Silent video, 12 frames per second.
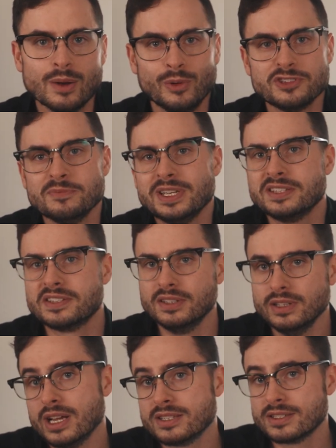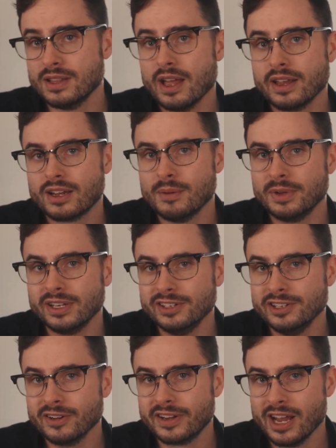which means less light coming
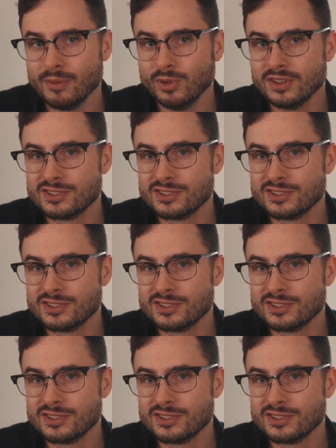into your camera.